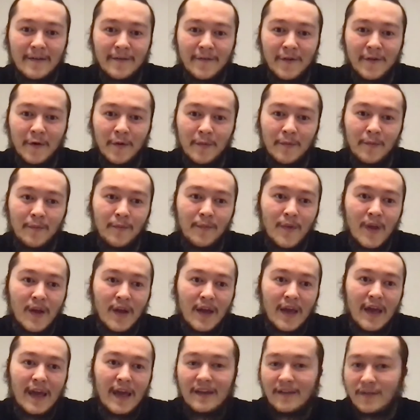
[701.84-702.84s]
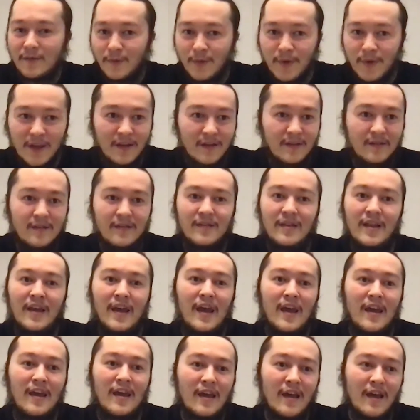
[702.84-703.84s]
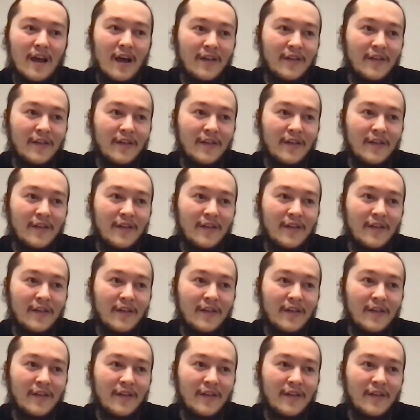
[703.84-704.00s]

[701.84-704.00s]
from 8 weeks they